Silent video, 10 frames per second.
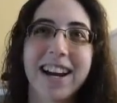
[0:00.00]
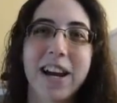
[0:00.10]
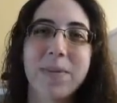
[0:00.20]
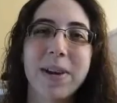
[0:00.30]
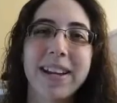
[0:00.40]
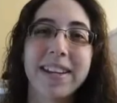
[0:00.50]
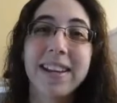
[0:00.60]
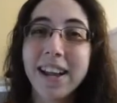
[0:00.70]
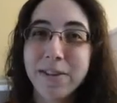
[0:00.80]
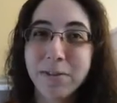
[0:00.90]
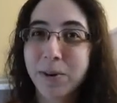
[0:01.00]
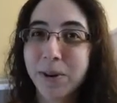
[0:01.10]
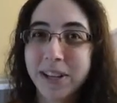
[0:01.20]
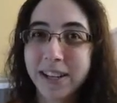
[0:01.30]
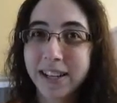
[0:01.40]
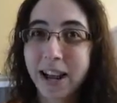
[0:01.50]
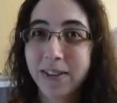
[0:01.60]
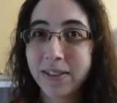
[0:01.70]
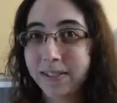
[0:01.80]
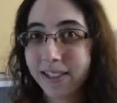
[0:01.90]
I'm a native Floridian
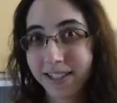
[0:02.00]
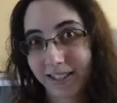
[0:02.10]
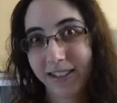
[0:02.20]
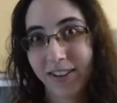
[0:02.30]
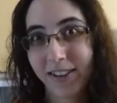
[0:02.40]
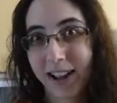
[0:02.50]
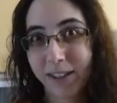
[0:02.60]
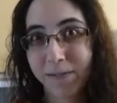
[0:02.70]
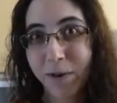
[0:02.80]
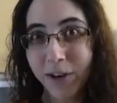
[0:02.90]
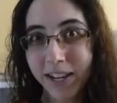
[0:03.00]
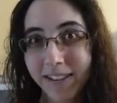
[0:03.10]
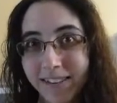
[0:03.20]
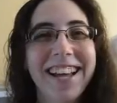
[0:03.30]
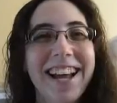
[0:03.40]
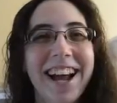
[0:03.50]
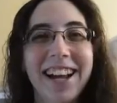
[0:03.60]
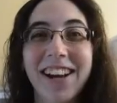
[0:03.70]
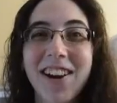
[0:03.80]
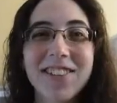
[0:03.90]
now living in Southern California.
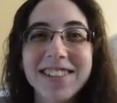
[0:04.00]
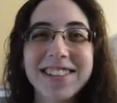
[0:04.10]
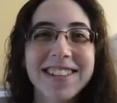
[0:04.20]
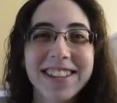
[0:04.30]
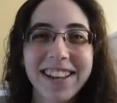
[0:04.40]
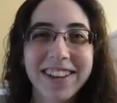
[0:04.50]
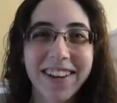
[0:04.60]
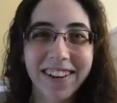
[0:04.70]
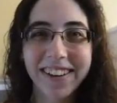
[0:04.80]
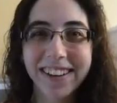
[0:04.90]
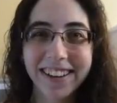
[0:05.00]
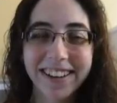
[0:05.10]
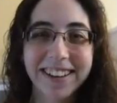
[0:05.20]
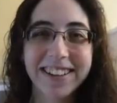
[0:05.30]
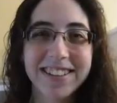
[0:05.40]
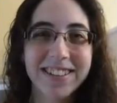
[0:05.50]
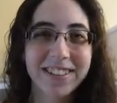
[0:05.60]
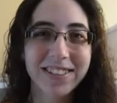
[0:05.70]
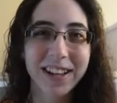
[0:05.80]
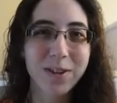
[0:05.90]
I obviously like art and I
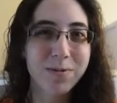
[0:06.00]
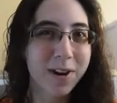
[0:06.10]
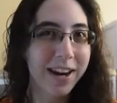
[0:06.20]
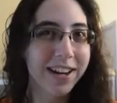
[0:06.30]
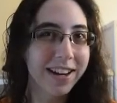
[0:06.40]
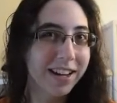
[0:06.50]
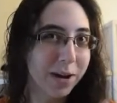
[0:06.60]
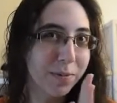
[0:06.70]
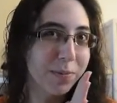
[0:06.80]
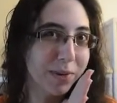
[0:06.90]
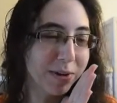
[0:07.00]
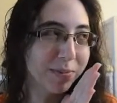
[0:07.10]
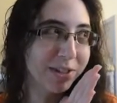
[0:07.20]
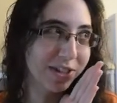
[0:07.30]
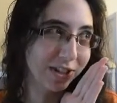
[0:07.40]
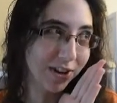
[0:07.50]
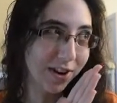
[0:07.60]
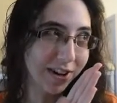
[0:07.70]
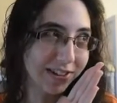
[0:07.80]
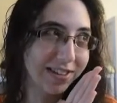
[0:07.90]
also like writing. I'm a published
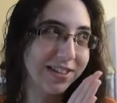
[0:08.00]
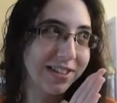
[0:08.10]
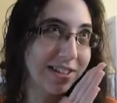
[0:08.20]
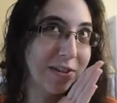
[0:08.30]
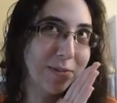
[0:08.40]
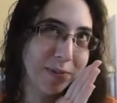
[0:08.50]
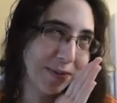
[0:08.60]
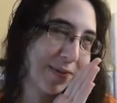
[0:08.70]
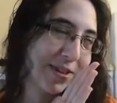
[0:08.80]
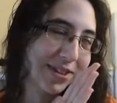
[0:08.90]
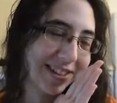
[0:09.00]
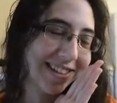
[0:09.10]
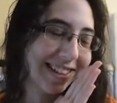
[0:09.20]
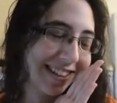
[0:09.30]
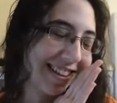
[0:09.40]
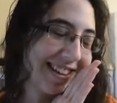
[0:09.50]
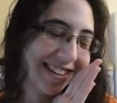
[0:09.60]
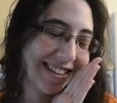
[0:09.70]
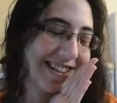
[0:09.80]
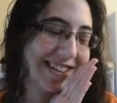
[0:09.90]
author, self-promotion, link
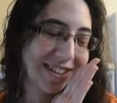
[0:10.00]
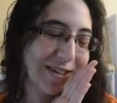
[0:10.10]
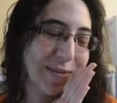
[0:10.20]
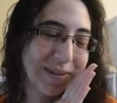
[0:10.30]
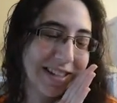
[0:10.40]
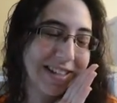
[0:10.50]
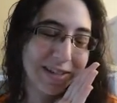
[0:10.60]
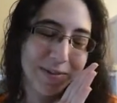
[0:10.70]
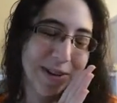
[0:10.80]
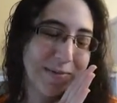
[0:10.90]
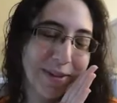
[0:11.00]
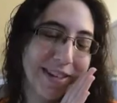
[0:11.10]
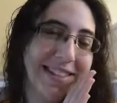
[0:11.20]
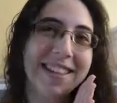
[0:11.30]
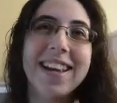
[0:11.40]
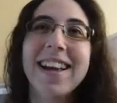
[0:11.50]
in the description to my books.